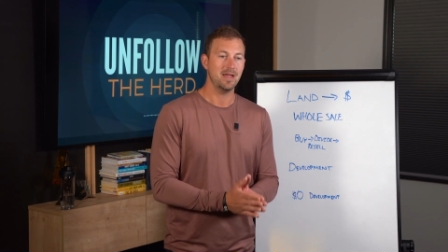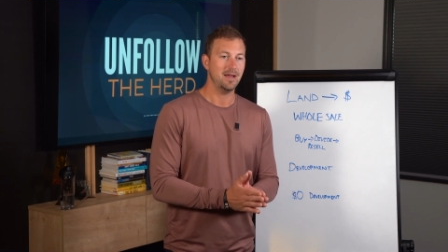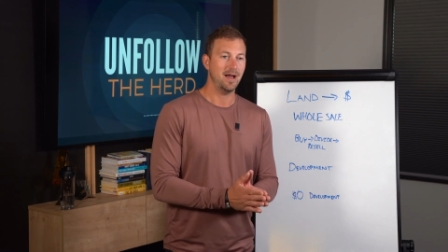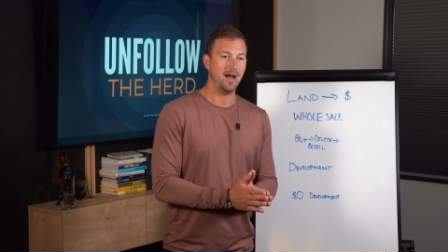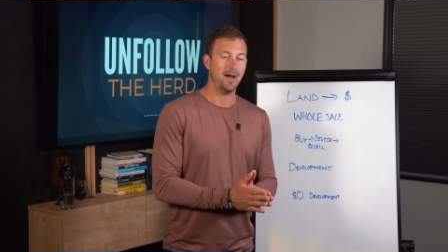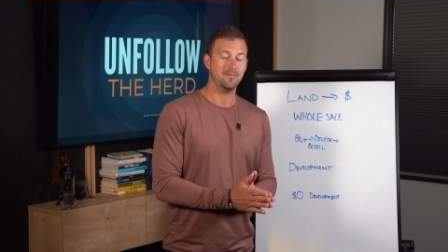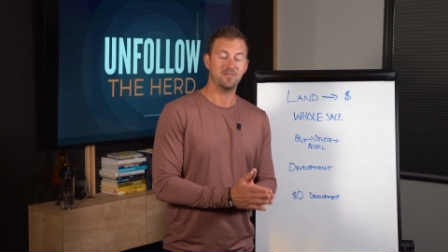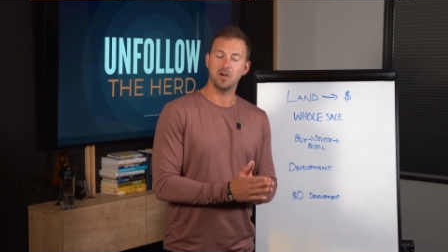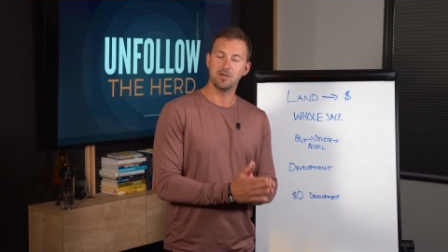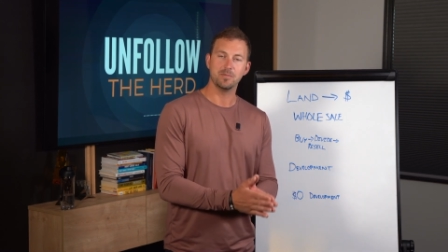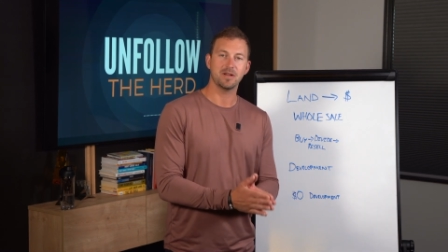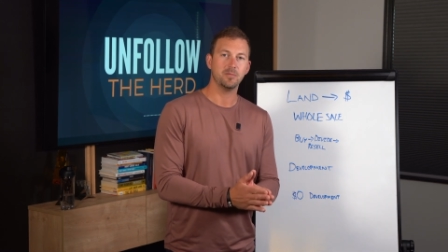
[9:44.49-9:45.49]

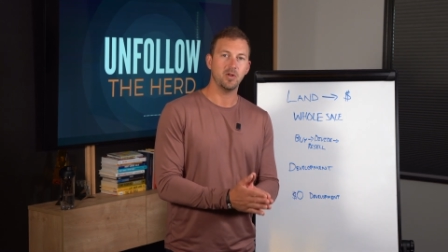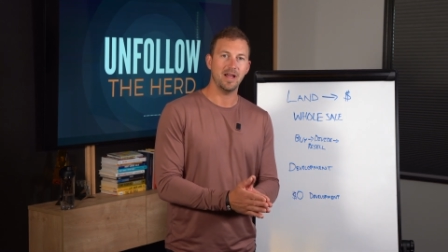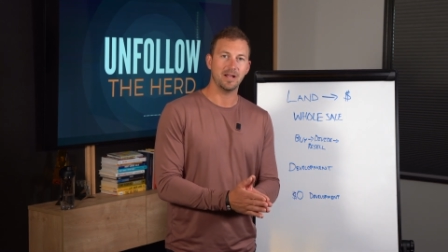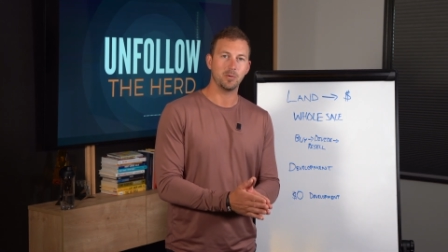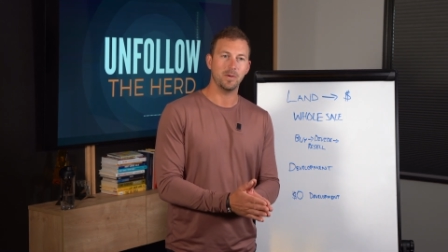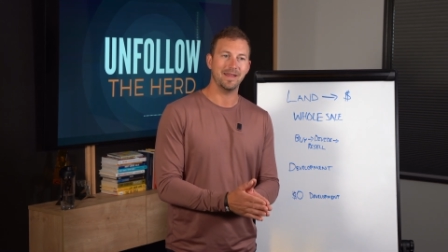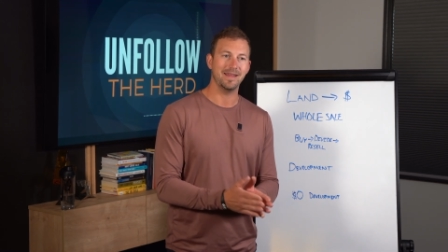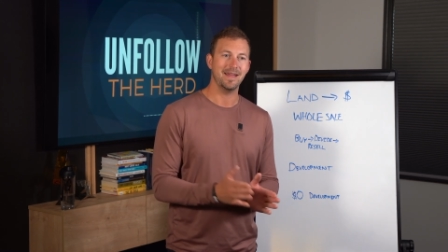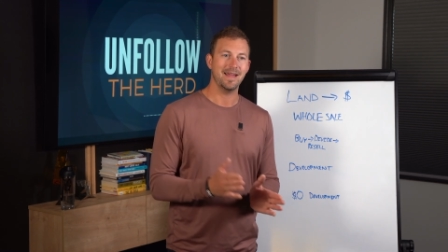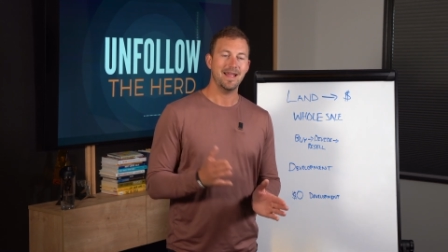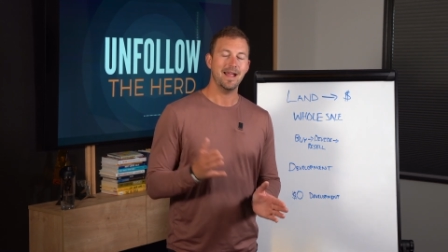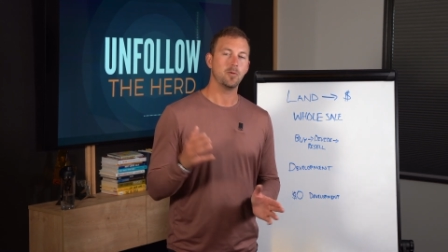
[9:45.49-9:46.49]
very minimal equity,
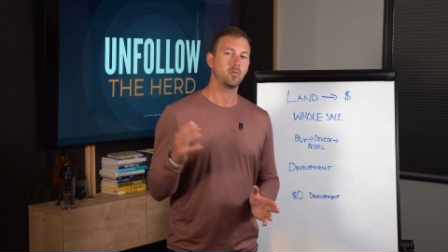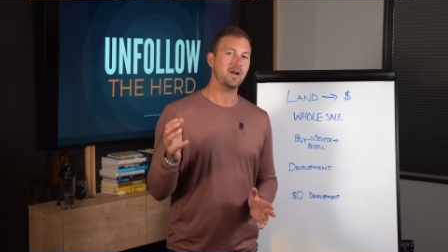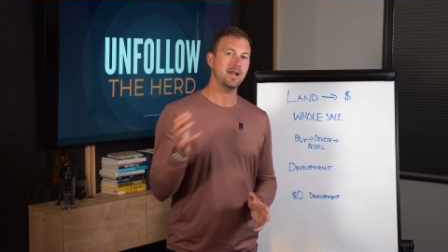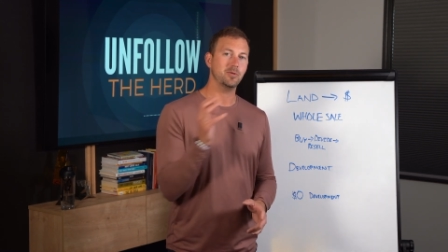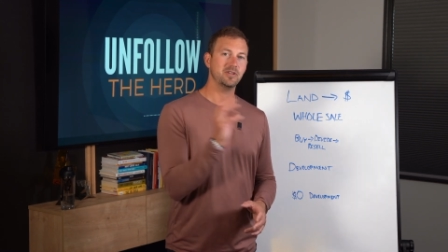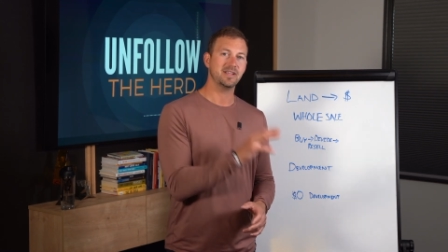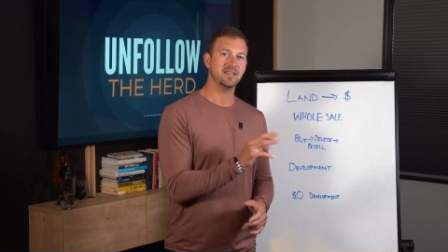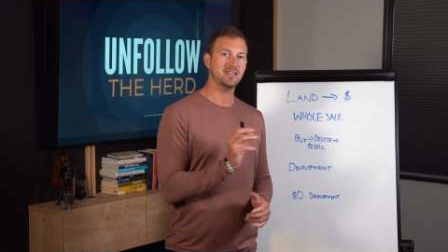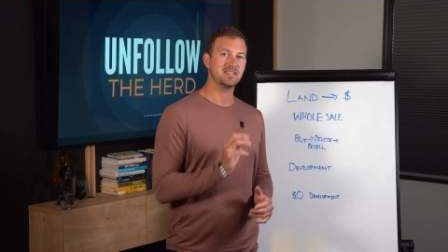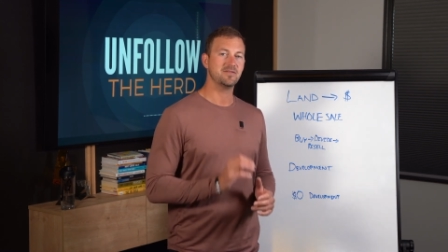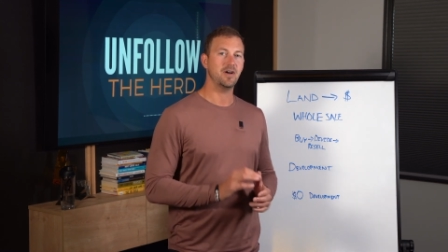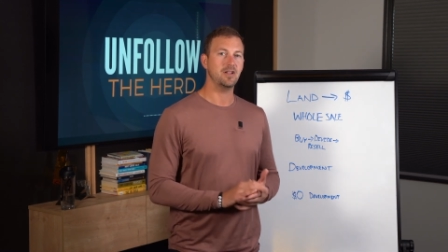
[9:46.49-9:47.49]
and we're able to get
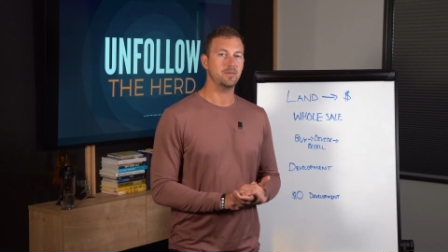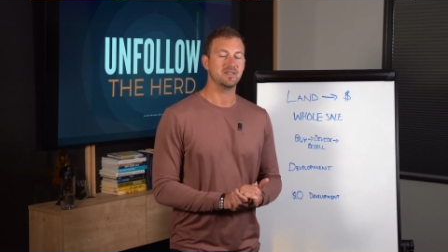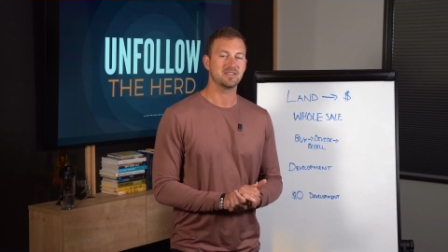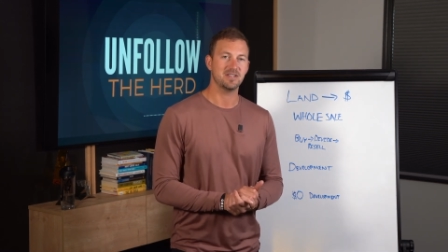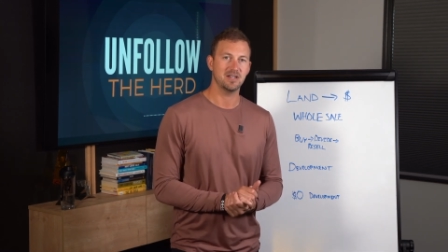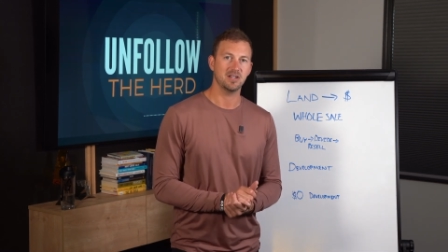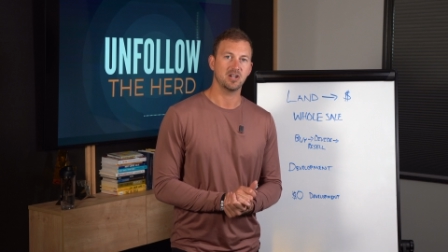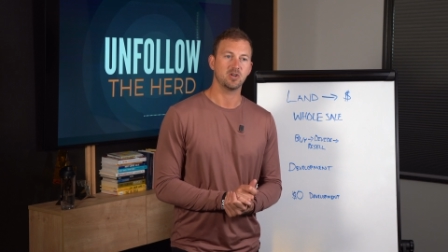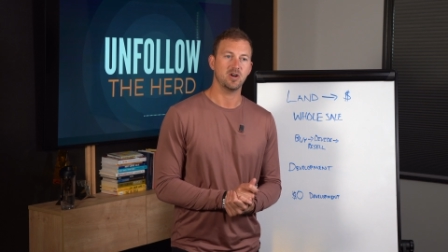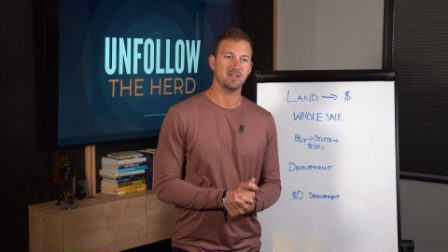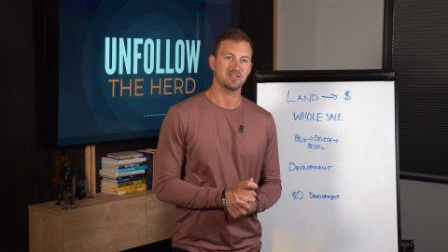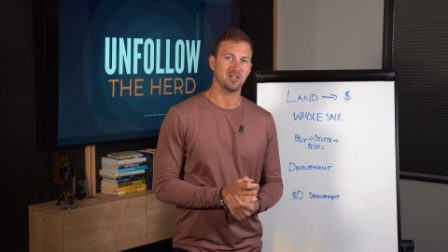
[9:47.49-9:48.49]
these developments done
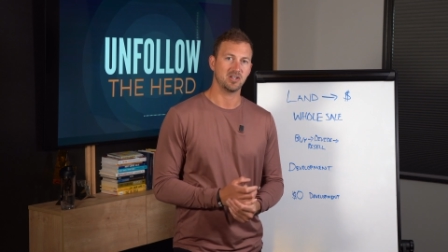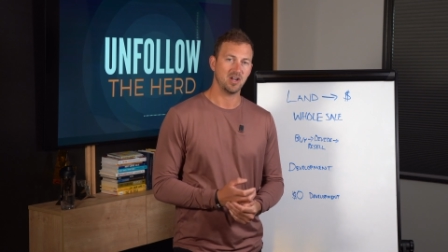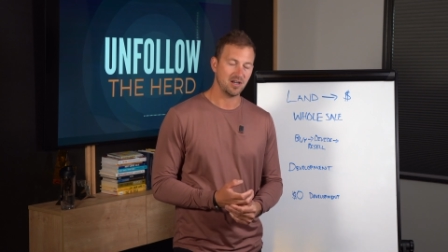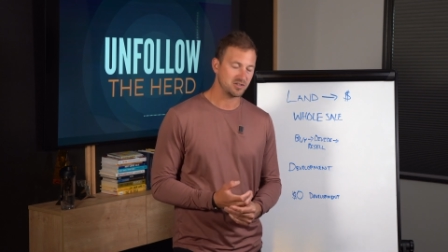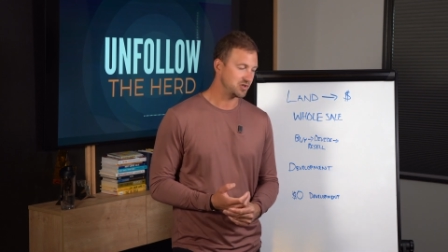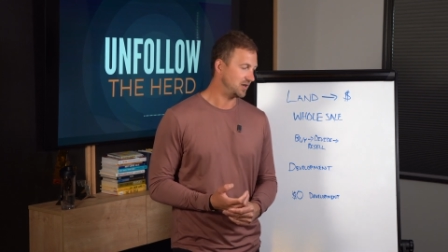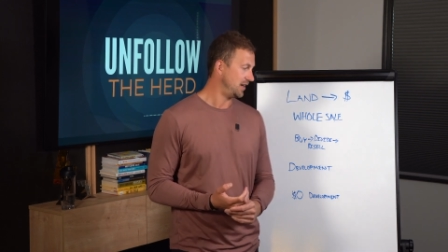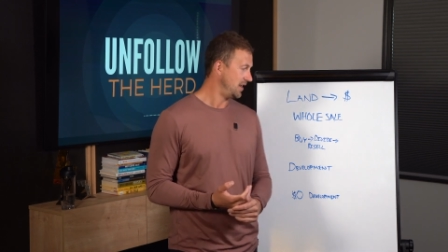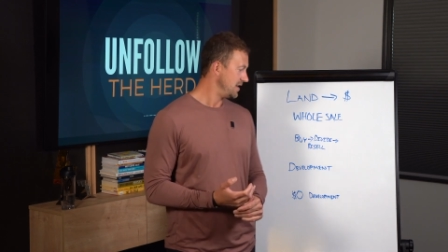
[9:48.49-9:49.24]
across the country.